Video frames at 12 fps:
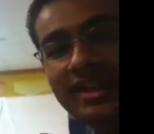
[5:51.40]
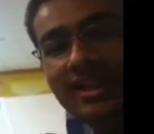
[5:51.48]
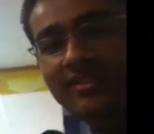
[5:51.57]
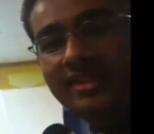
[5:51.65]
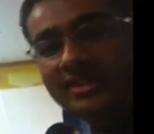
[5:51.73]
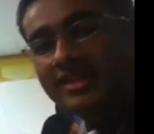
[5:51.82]

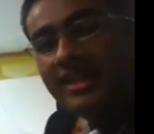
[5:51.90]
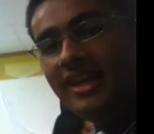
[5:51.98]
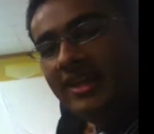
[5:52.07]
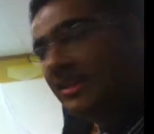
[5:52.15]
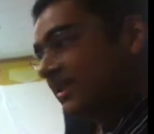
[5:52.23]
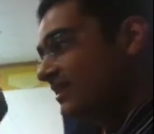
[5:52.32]
Calvin. This is
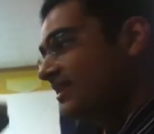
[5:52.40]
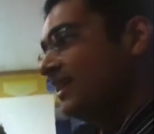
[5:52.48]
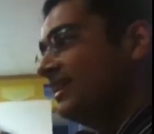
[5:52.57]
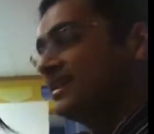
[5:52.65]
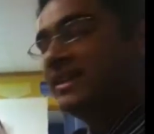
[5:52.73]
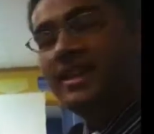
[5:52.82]
Candace.
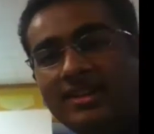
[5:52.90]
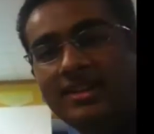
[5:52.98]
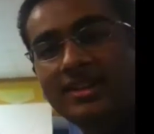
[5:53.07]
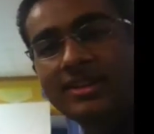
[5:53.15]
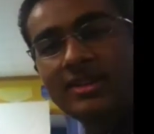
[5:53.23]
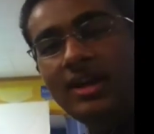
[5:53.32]
Hi.
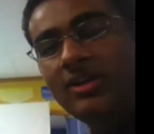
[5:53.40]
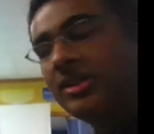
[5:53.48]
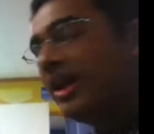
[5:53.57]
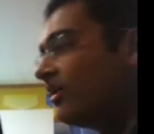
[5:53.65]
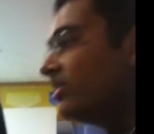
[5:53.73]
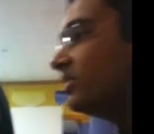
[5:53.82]
So how how